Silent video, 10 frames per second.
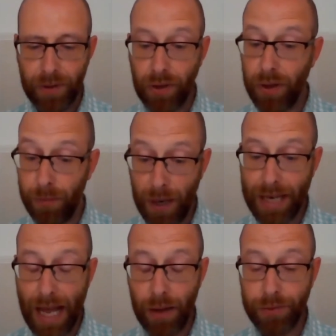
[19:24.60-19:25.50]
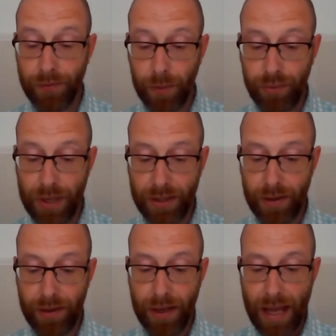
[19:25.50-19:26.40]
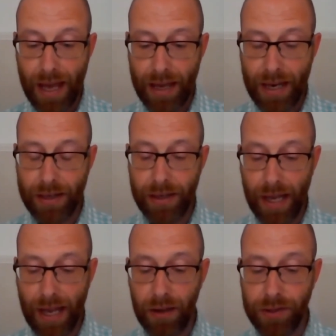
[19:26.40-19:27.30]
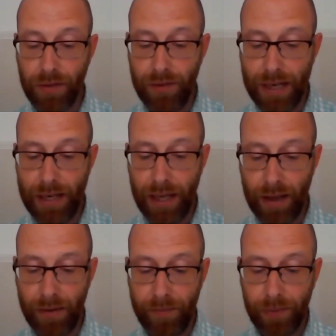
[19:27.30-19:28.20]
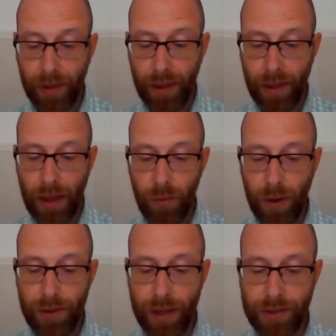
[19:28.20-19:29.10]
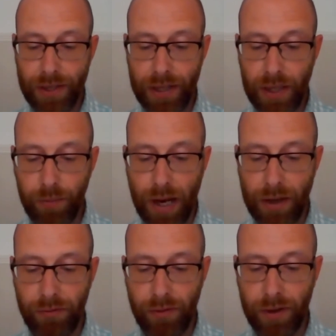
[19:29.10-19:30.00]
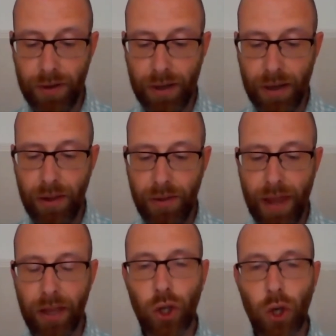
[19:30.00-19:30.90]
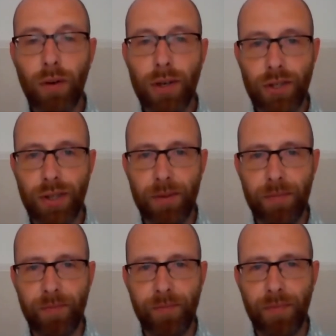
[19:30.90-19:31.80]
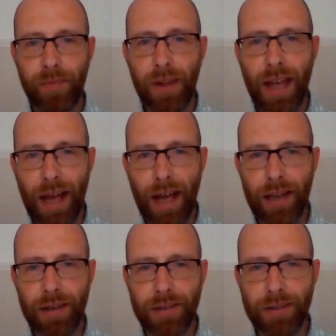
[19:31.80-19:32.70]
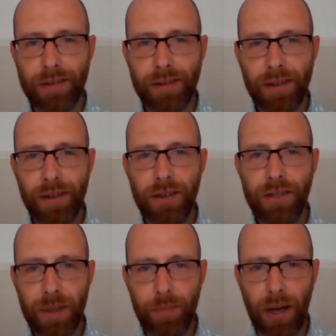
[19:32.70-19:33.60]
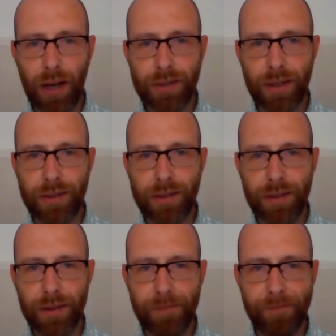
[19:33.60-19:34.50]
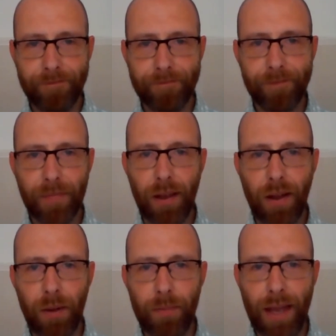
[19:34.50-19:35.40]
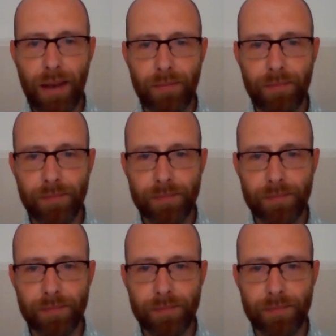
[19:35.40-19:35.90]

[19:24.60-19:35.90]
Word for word: So they went out of the prison and entered the house of Lydia. And when they had seen the brethren, they encouraged them and departed. Amen.